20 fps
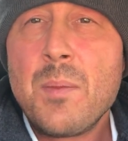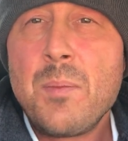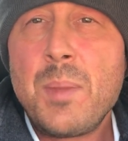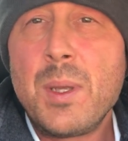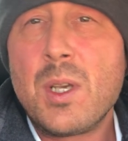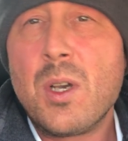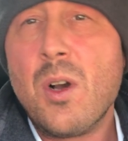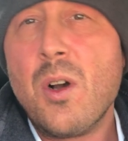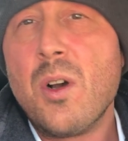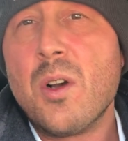
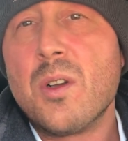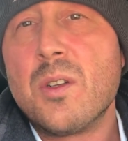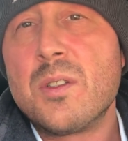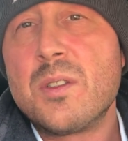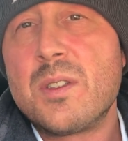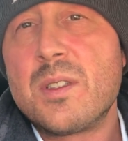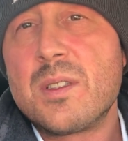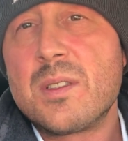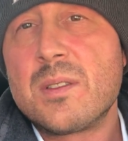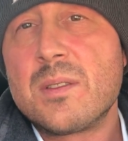
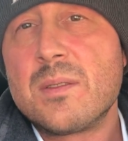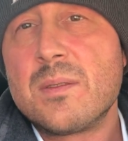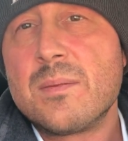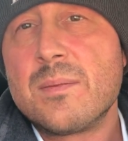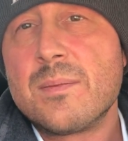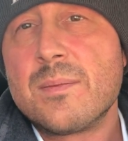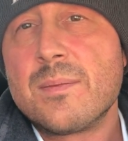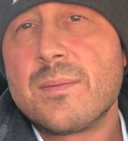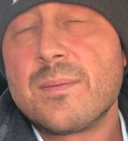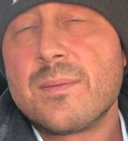Because
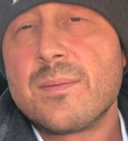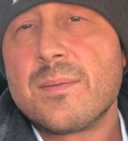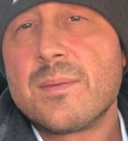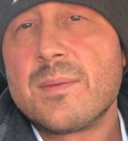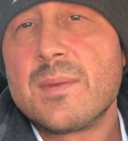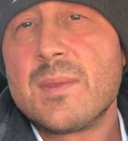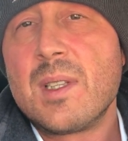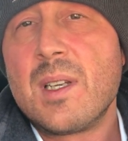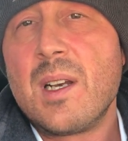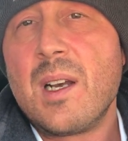
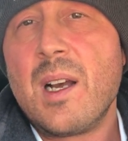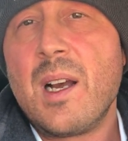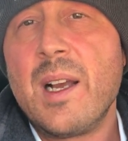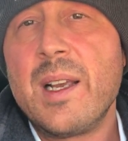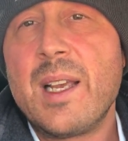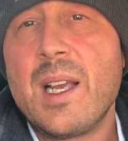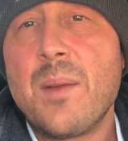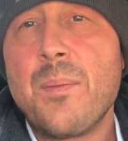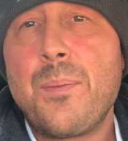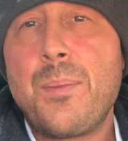I
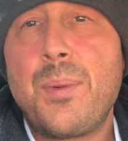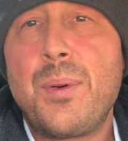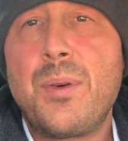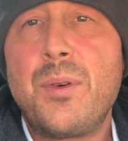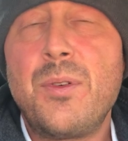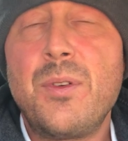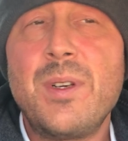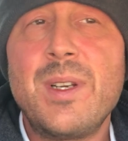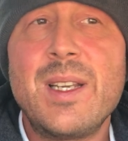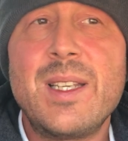get
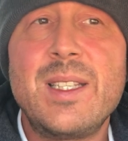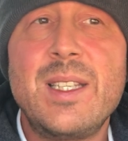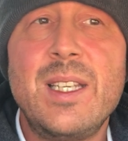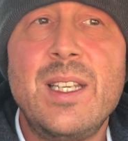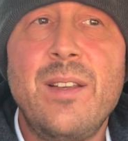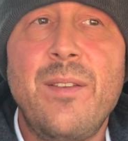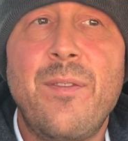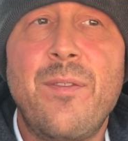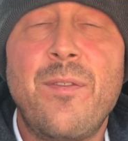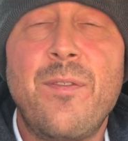
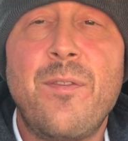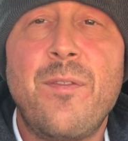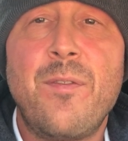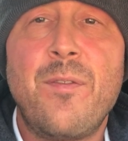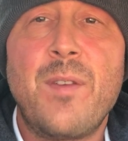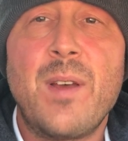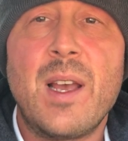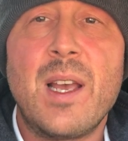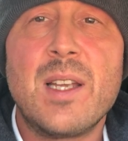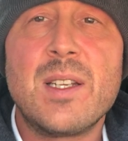pretty
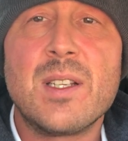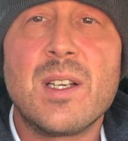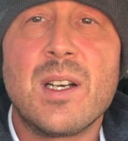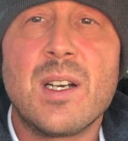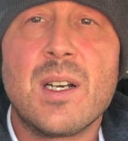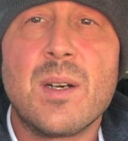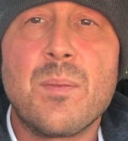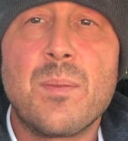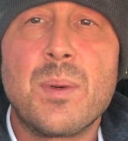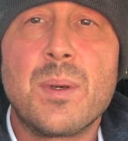fed
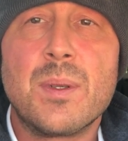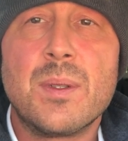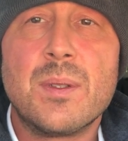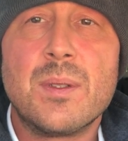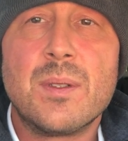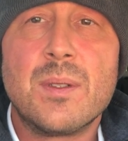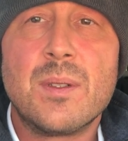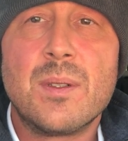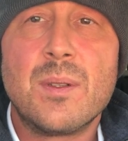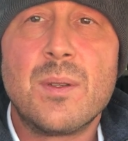up
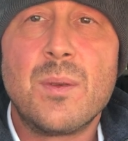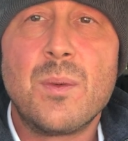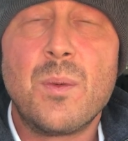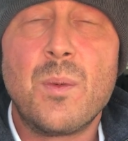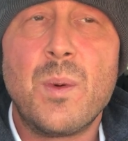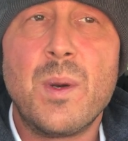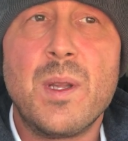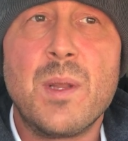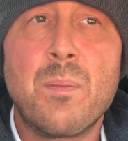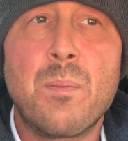
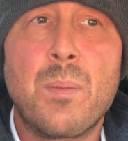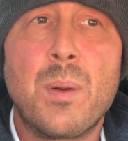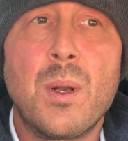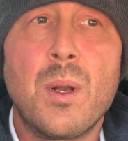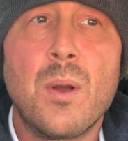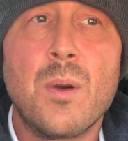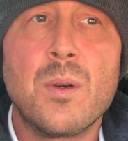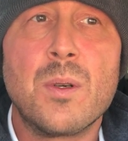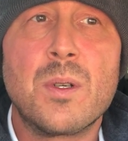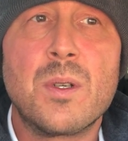with
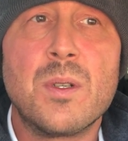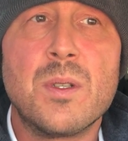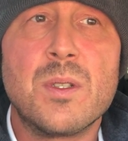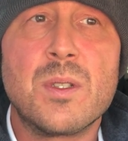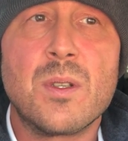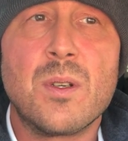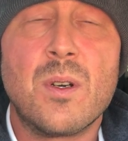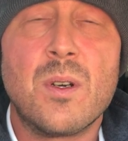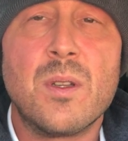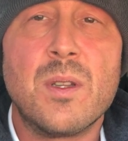
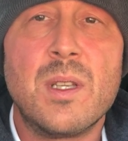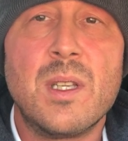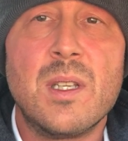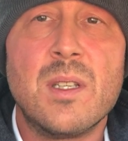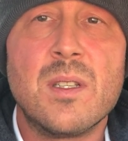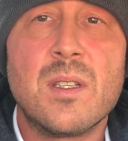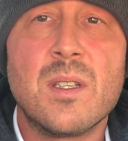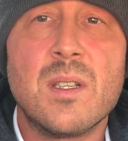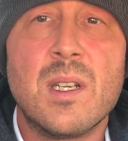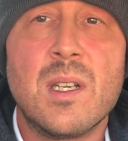plonkers on the
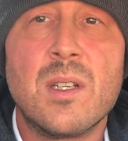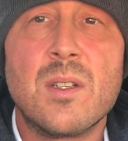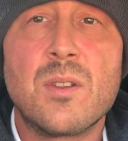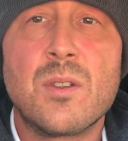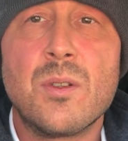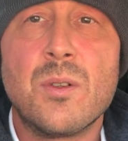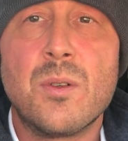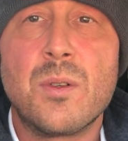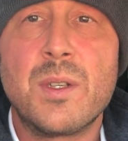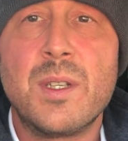internet
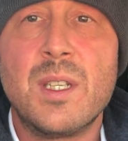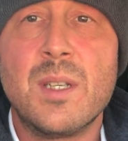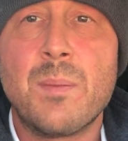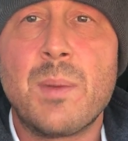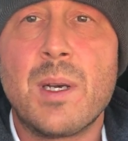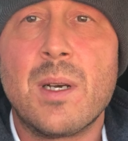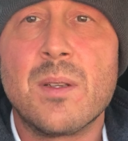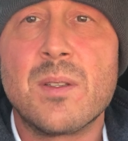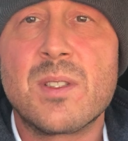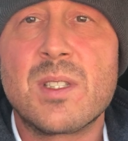talking
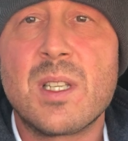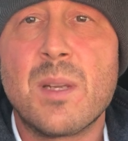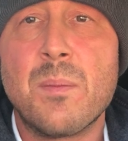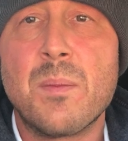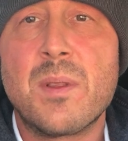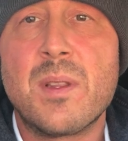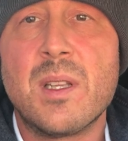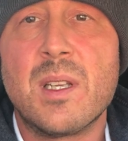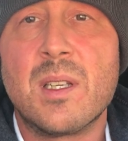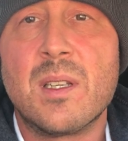about
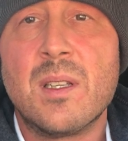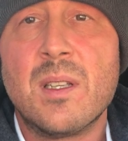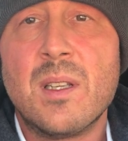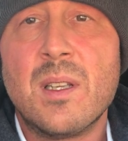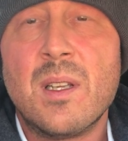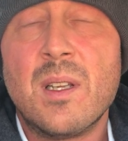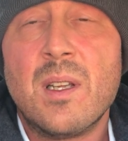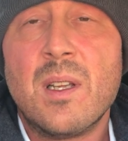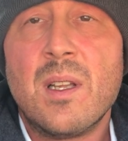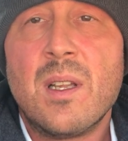something
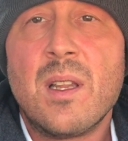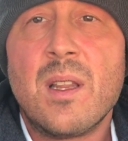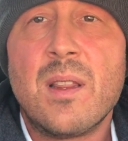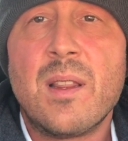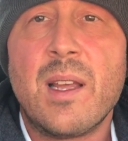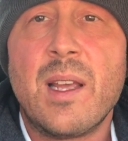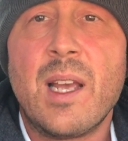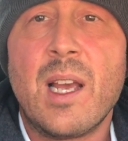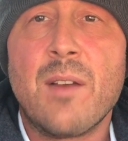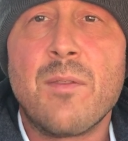
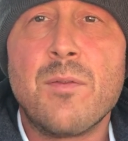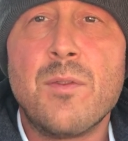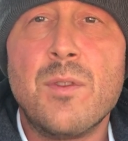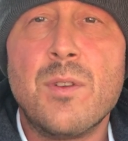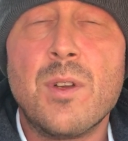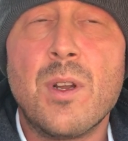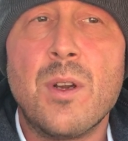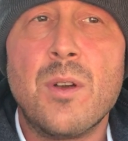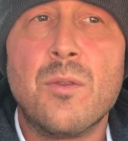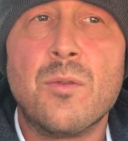they have
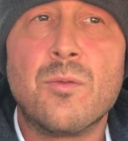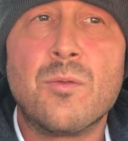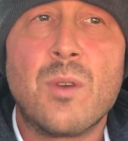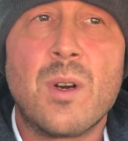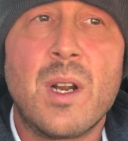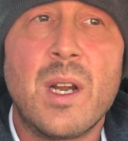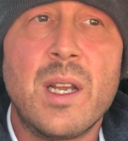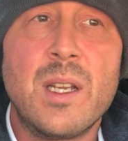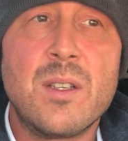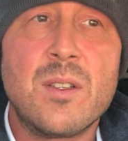no
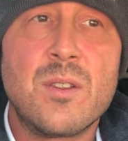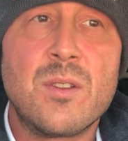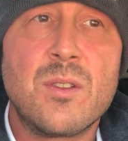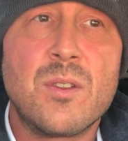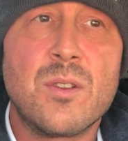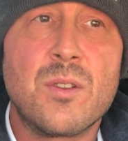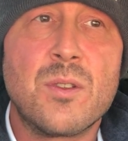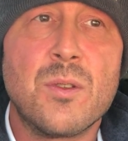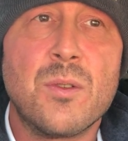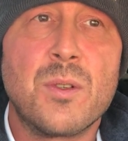right
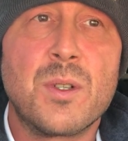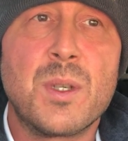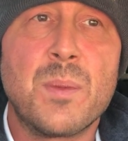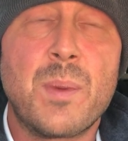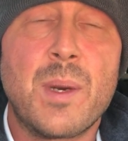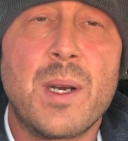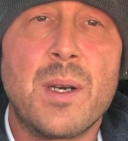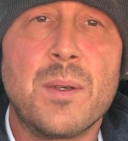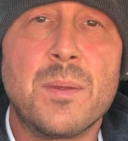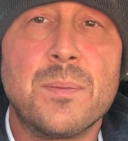to talk
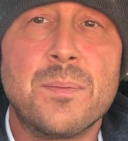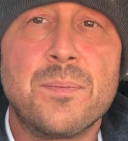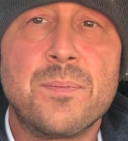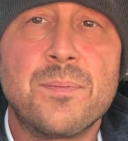about.